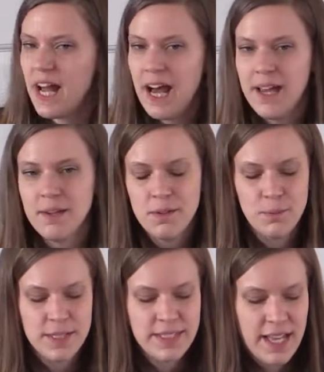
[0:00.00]
I
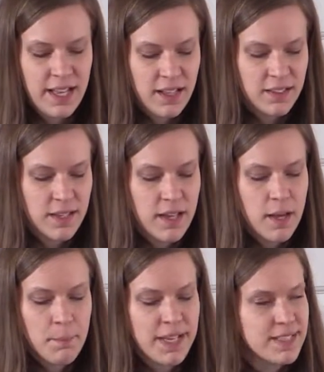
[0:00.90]
was held
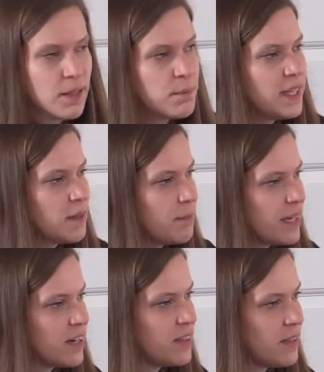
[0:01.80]
by something
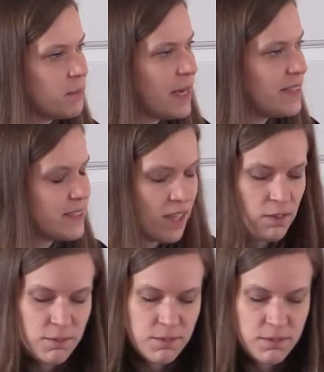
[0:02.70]
bigger than
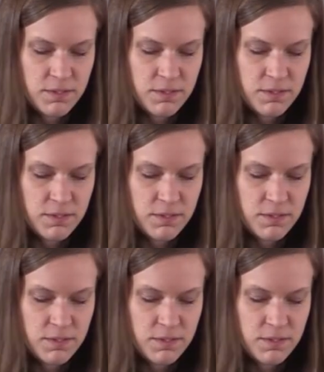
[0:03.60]
myself.